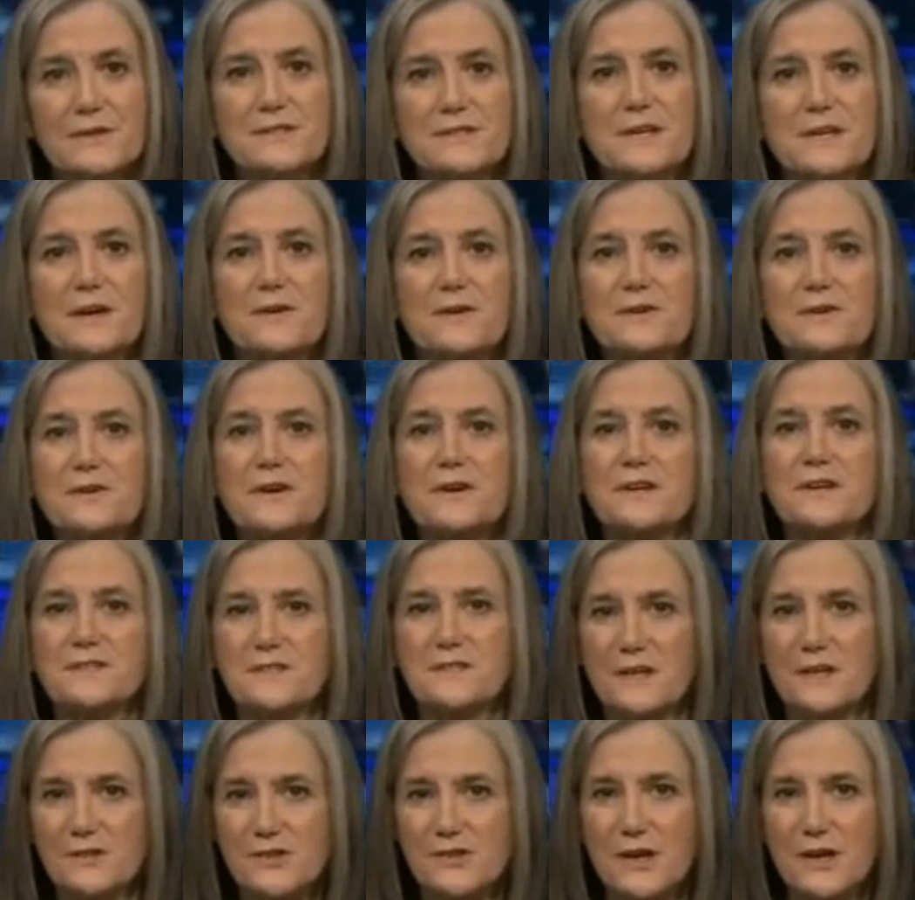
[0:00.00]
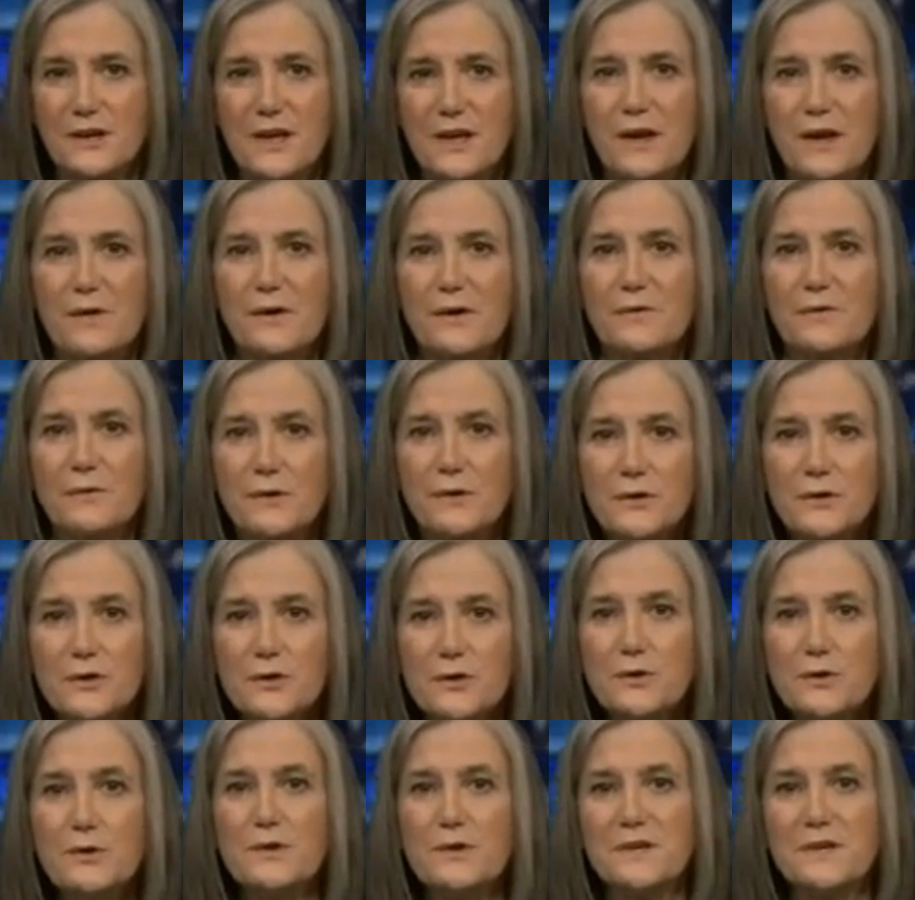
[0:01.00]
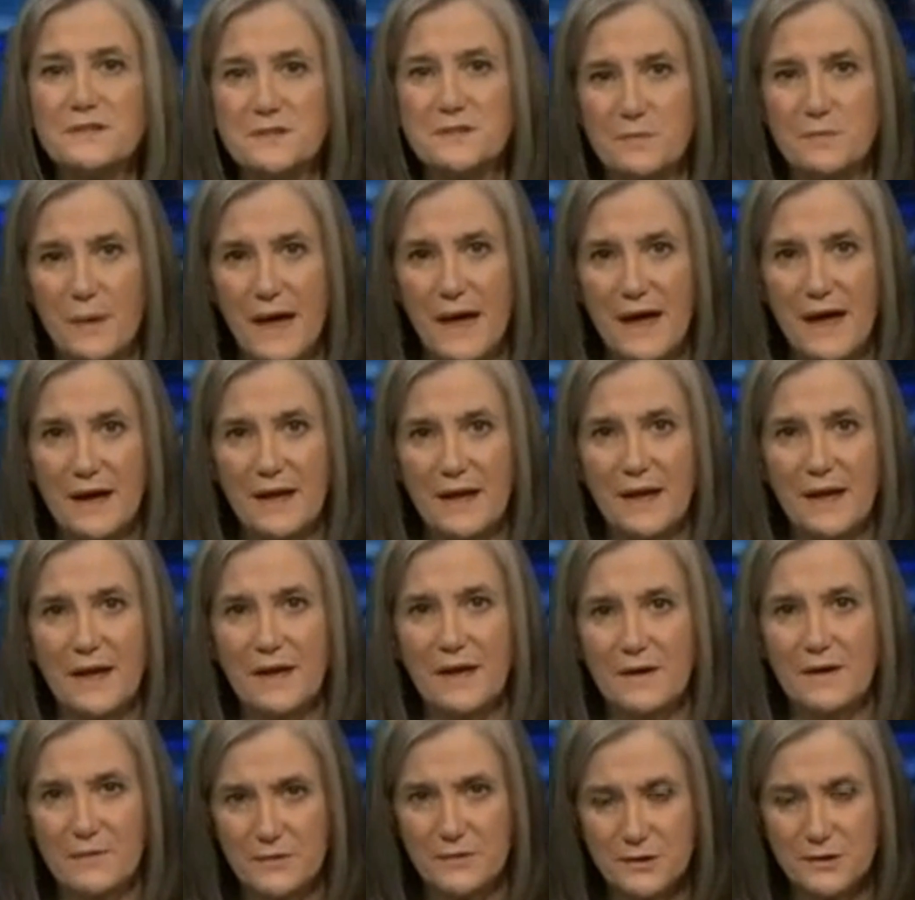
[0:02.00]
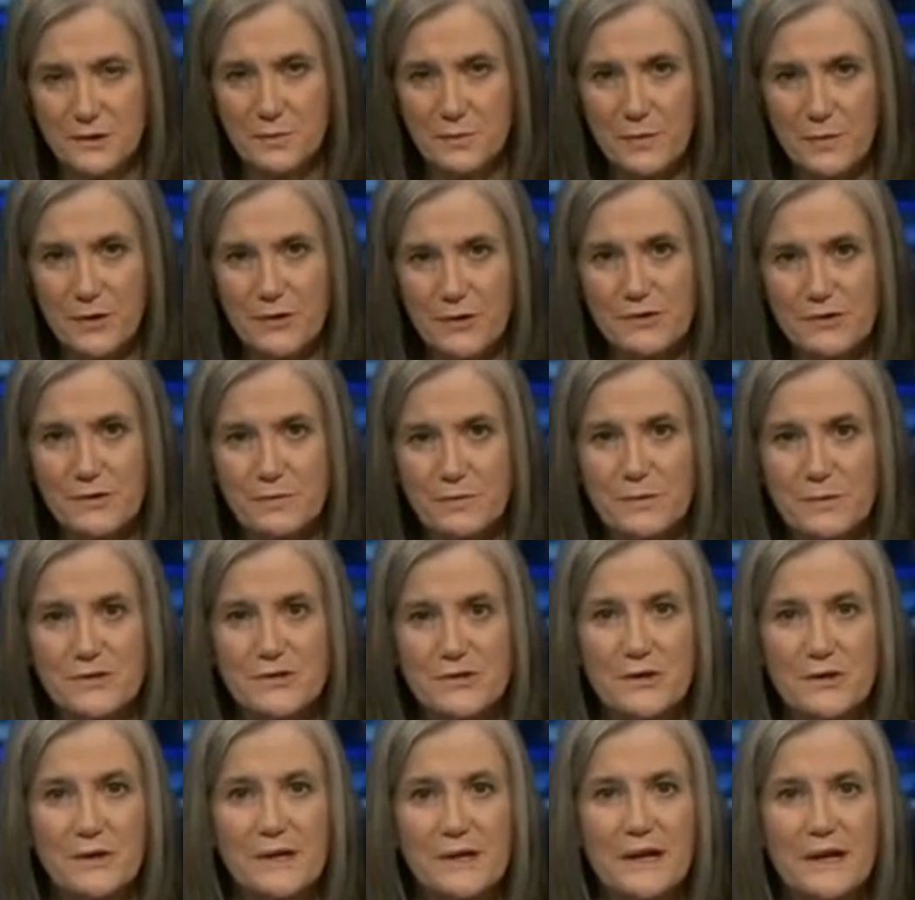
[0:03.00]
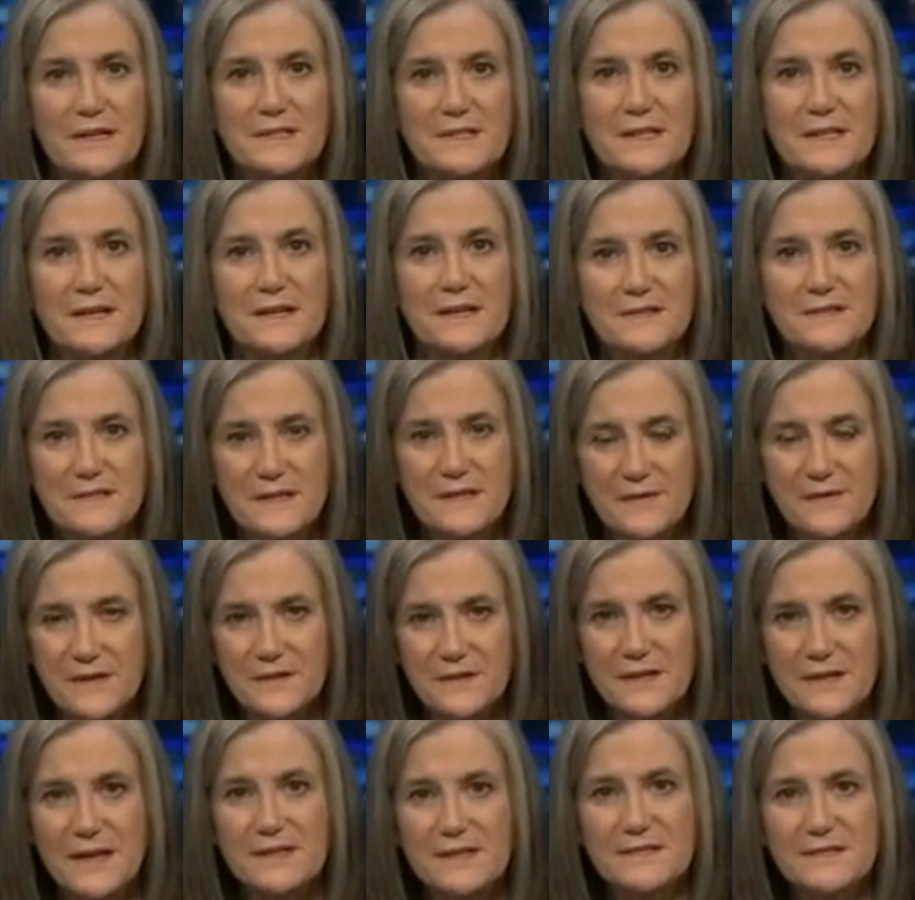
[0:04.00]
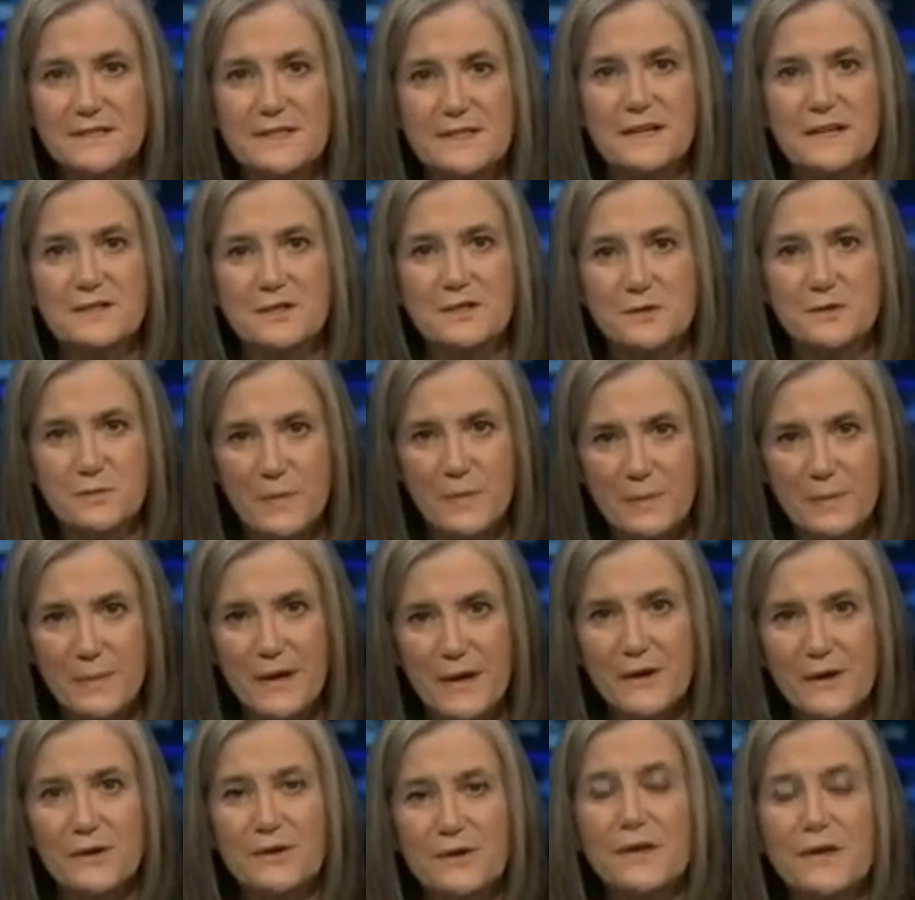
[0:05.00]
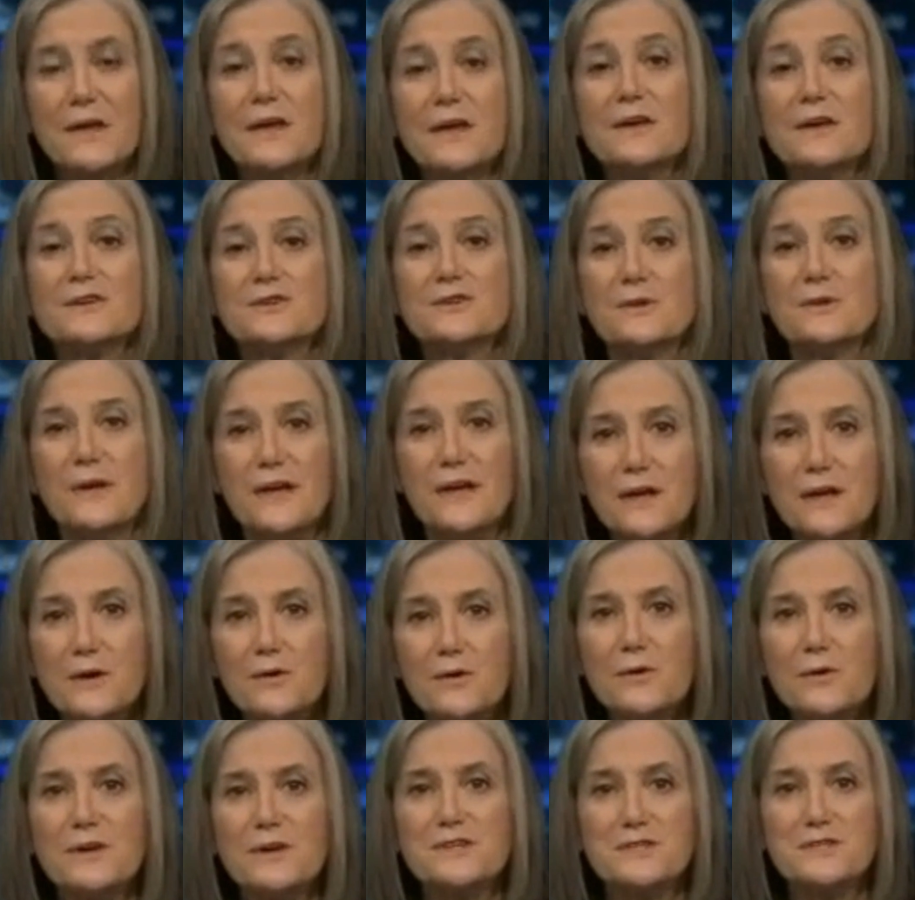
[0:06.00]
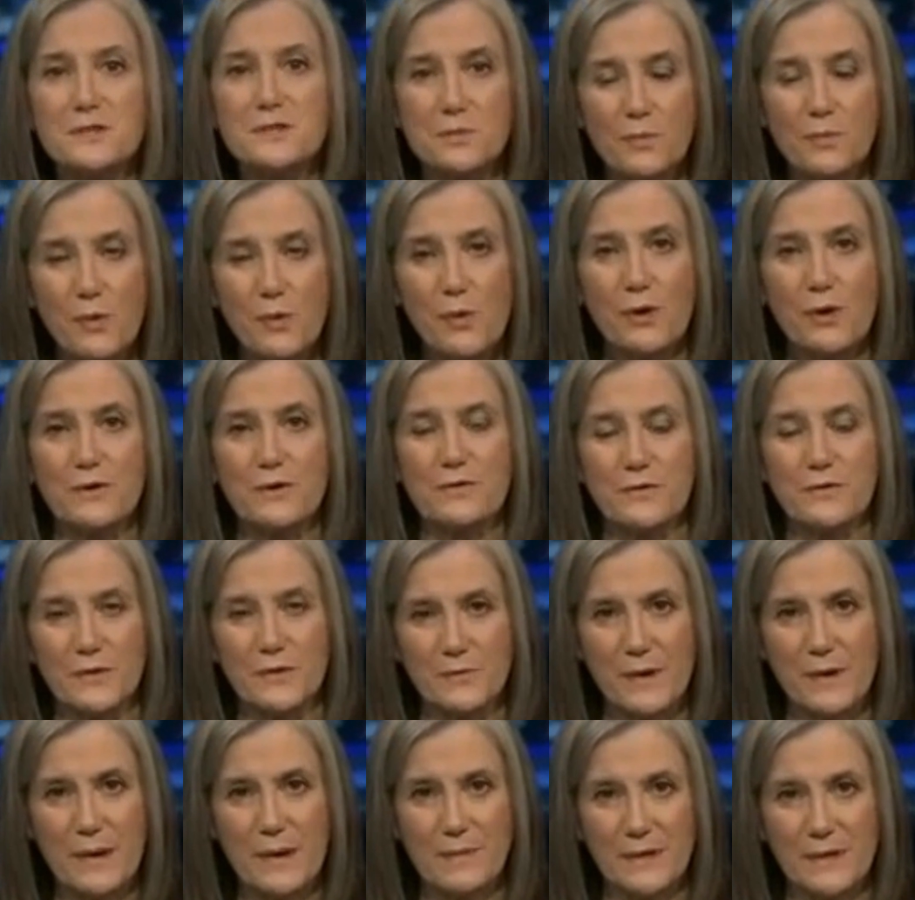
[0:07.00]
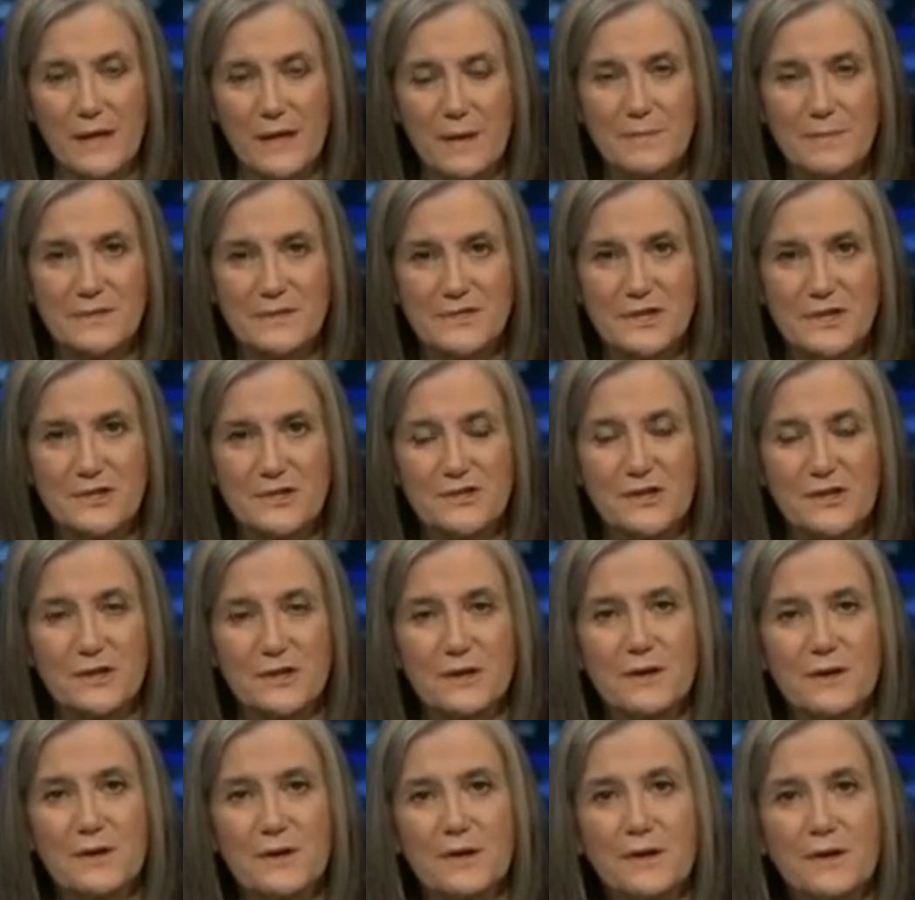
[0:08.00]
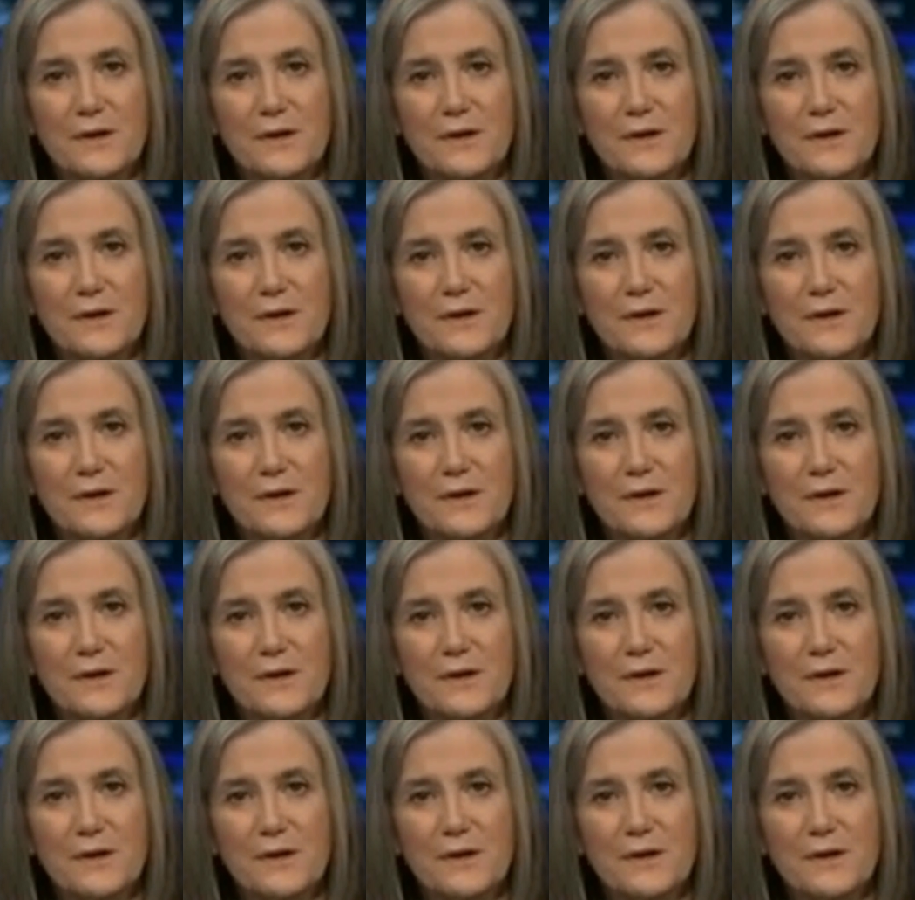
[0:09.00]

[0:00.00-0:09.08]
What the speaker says: Secretary of State John Kerry renewed his backing of the departure of Bashar al-Assad and said the United States is prepared to increase support for the rebel opposition.